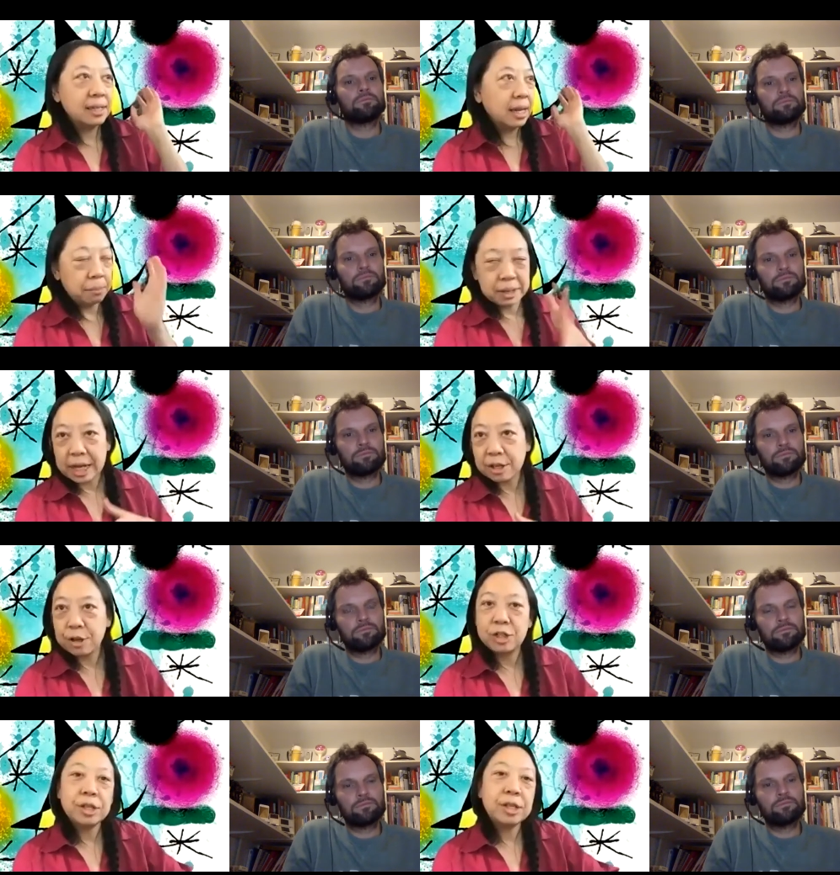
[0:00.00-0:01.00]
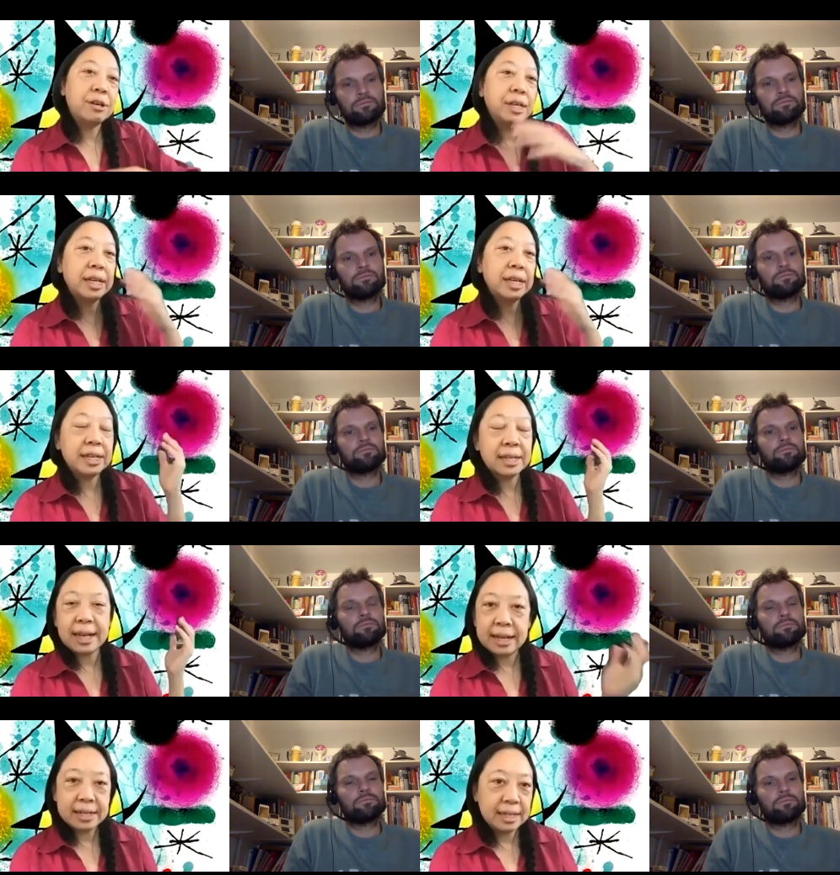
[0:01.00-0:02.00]
Speaker 1: mechanical engineering,
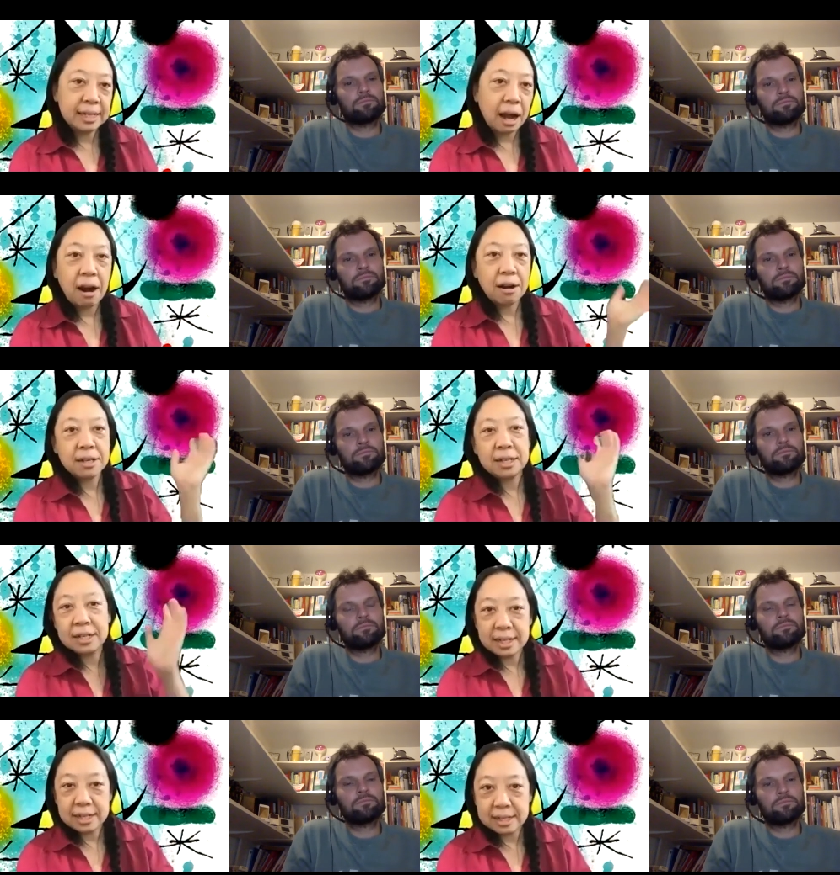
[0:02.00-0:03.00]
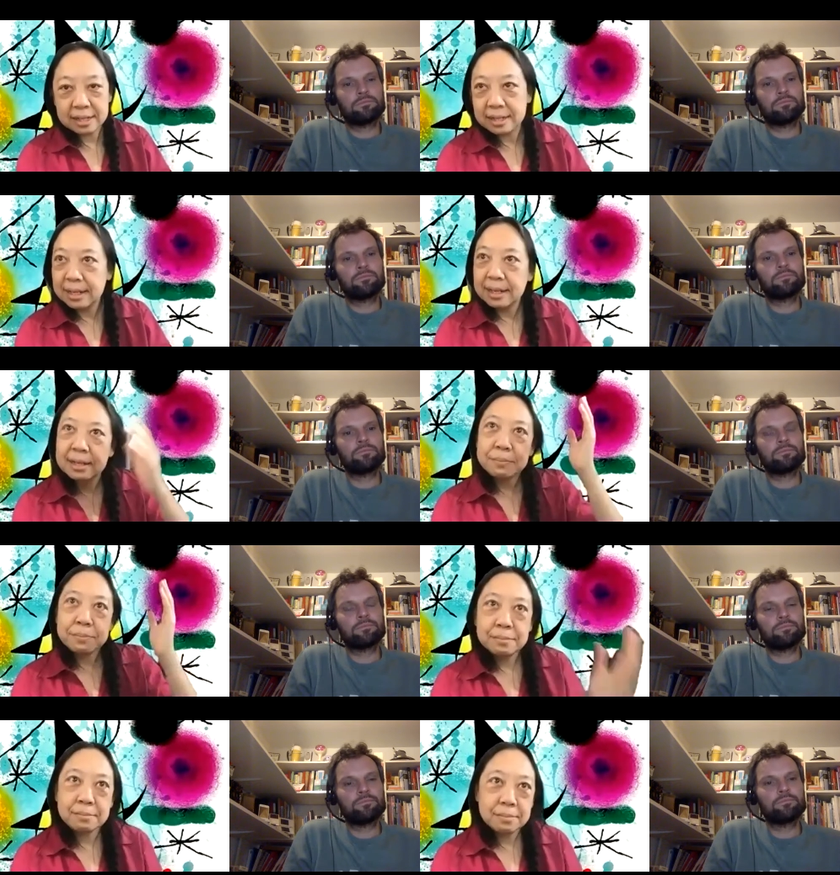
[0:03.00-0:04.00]
and in art, in
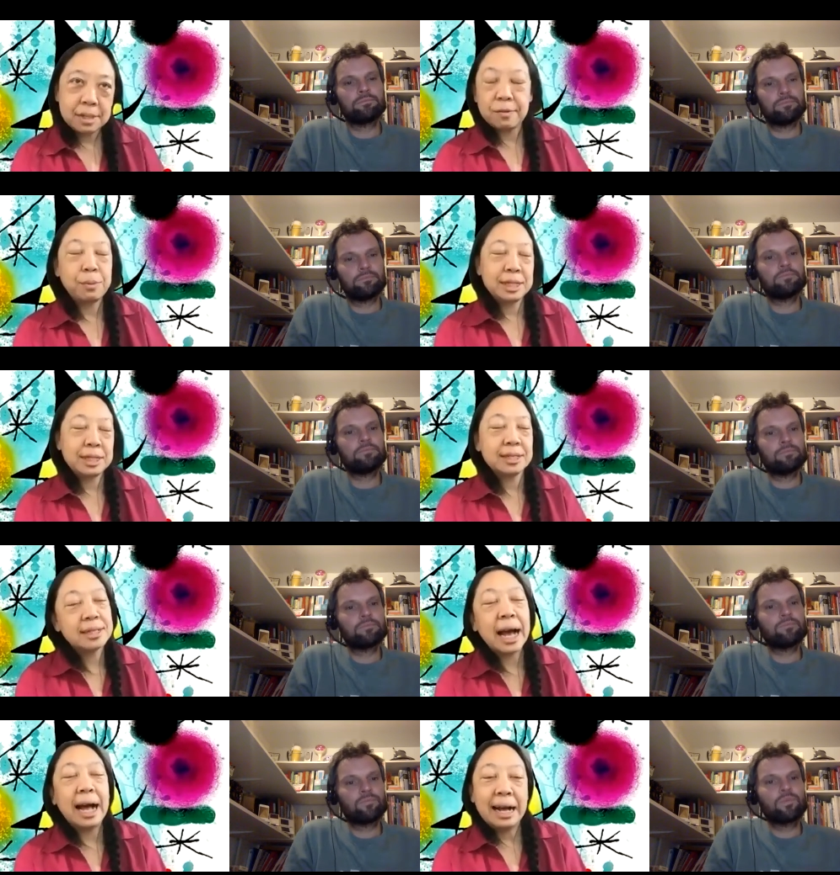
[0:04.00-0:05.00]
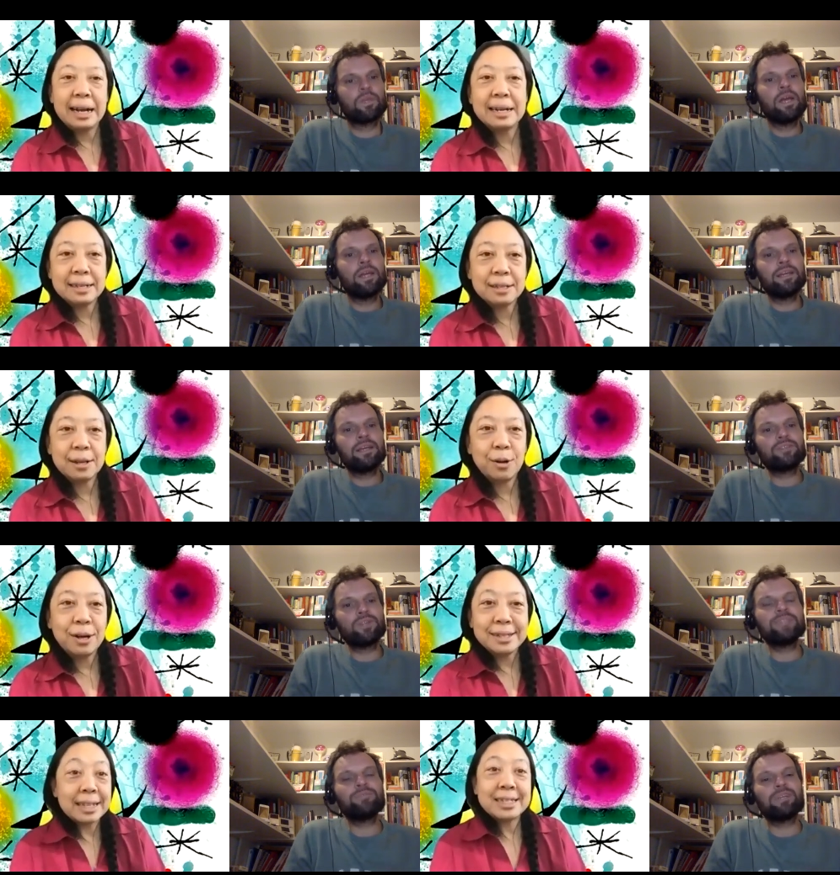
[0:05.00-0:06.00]
different places. Yeah. So yeah, that's
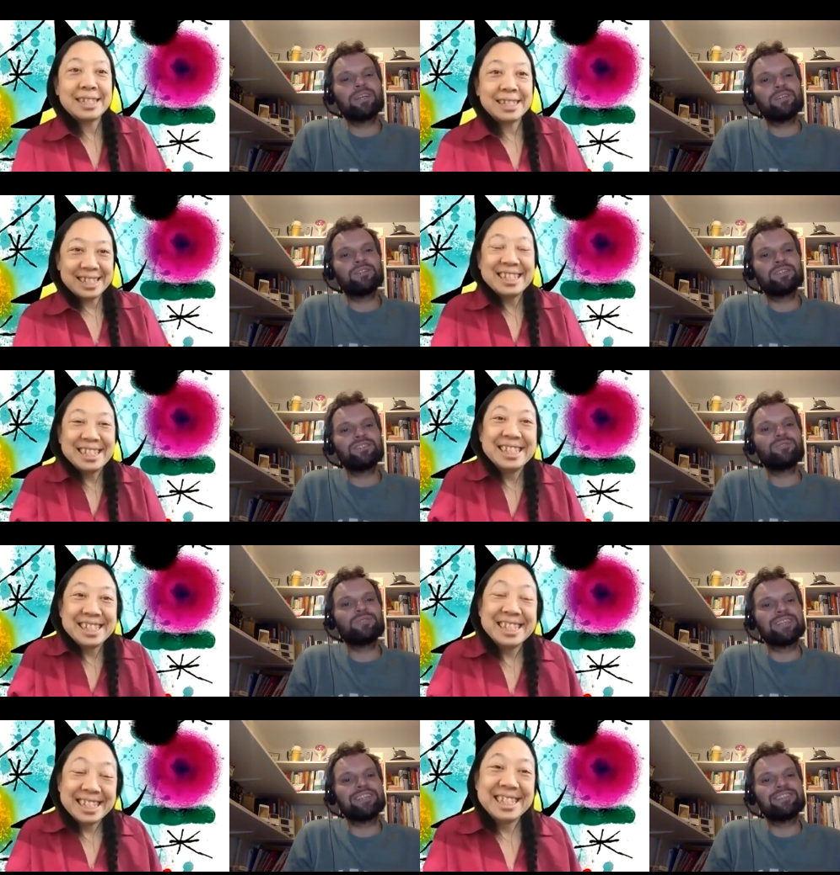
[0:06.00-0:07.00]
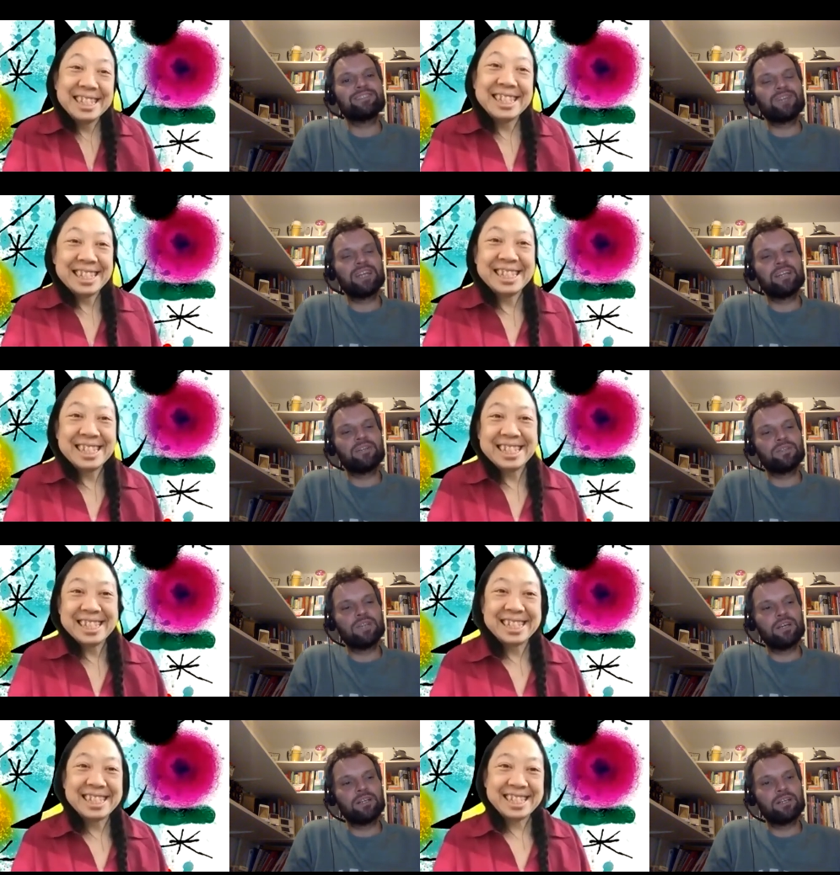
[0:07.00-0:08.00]
so that's
Speaker 2: what I understood. That it's really
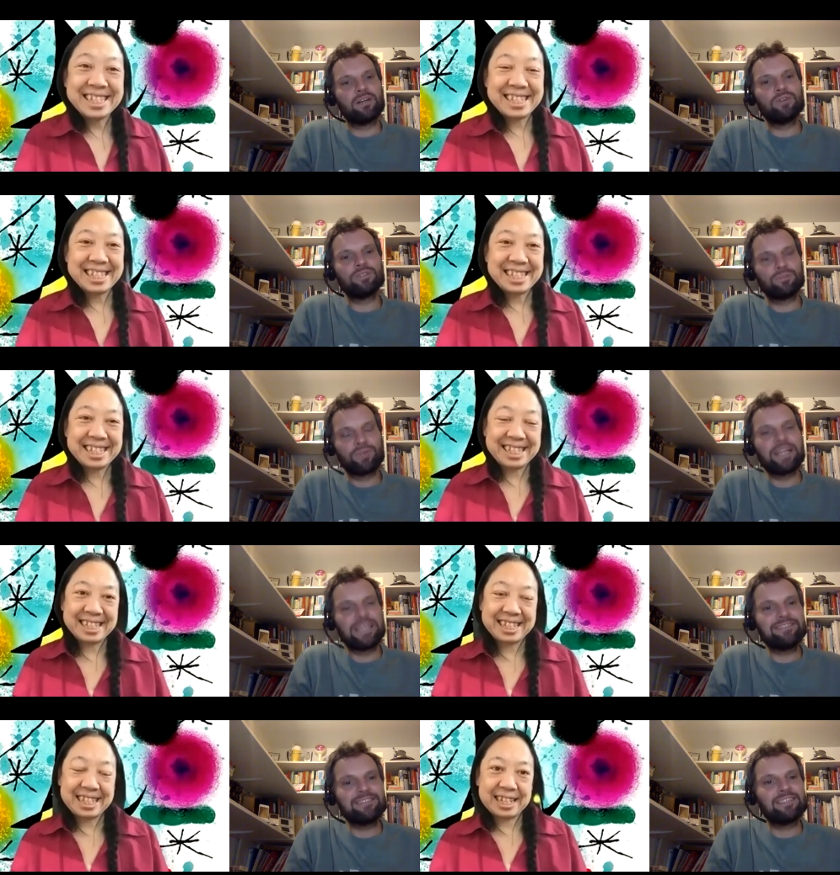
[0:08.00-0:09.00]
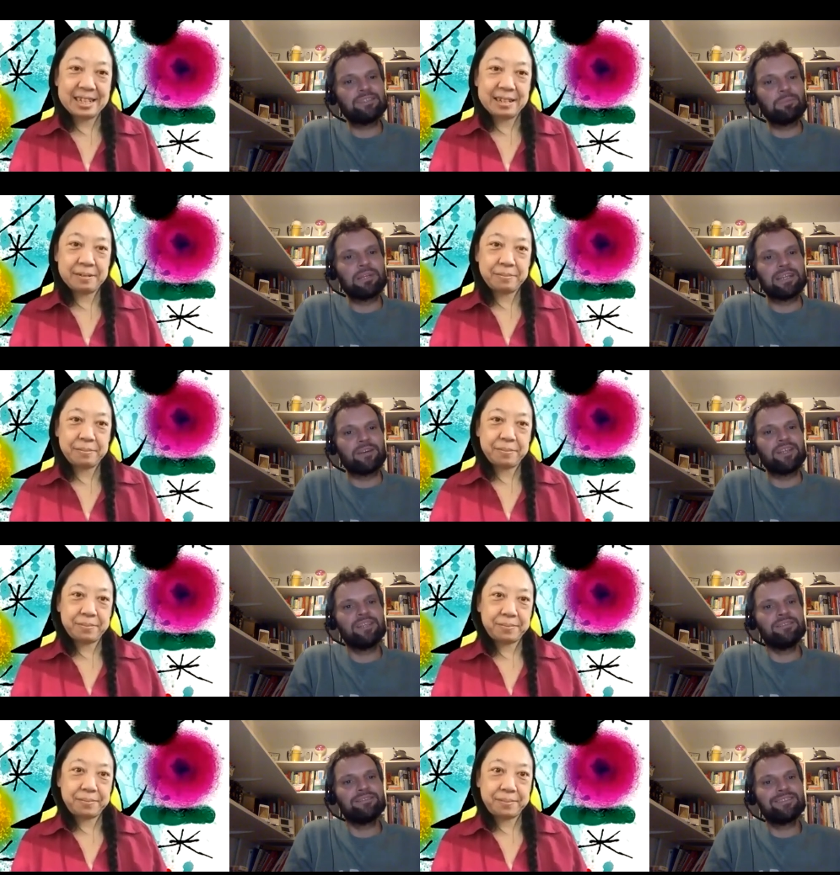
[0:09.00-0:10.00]
uh, also really
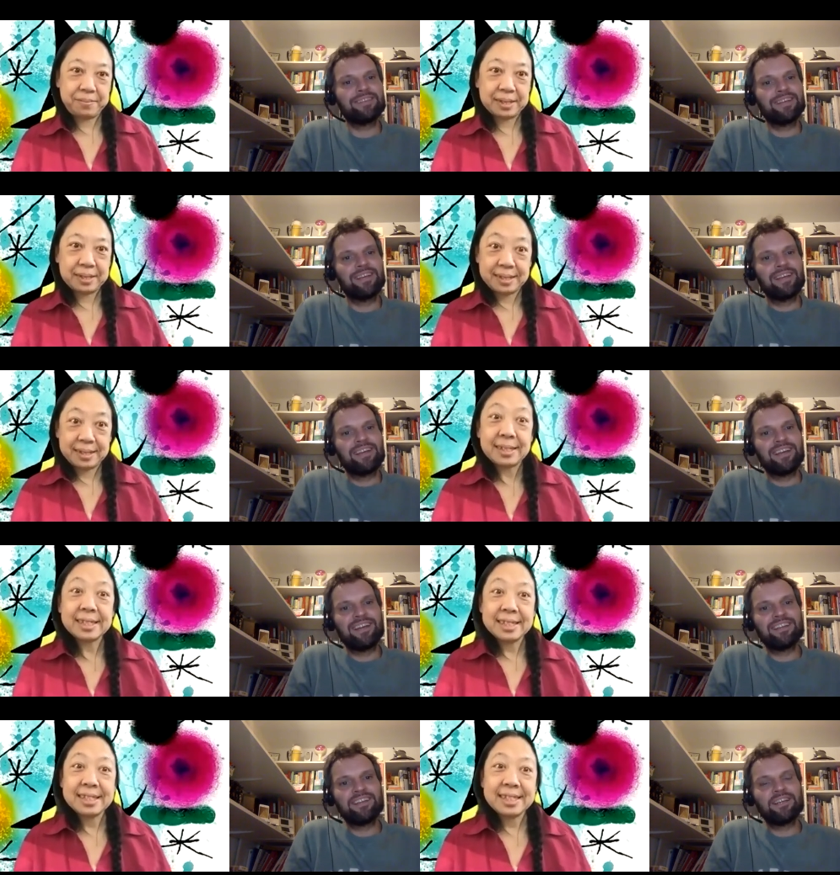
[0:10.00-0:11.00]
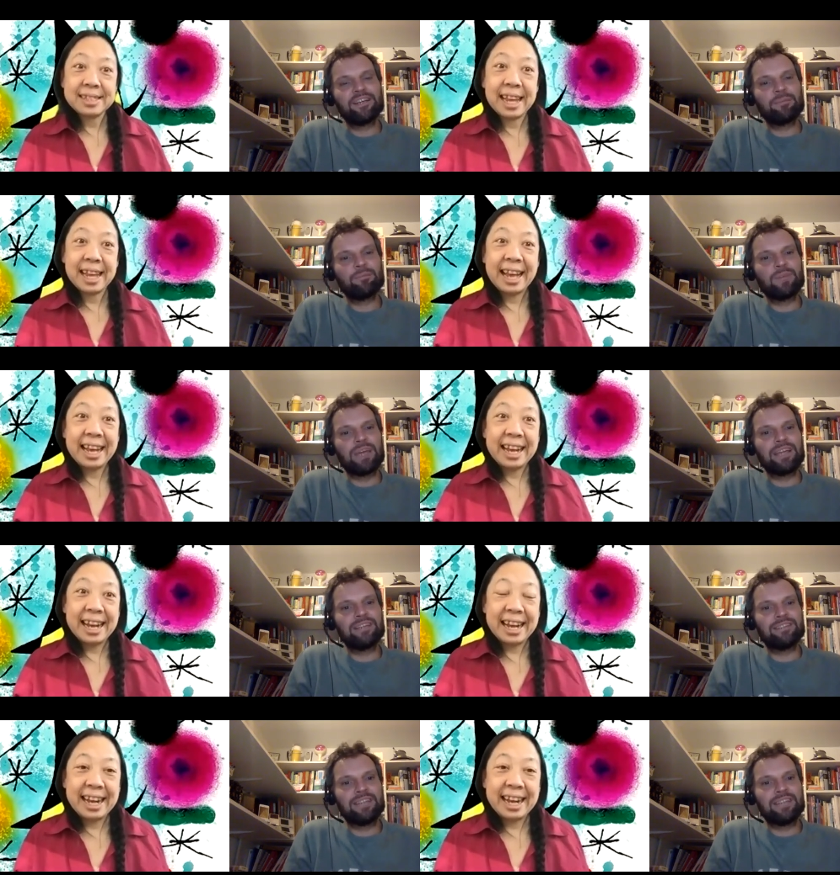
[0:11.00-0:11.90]
interdisciplinary and um, and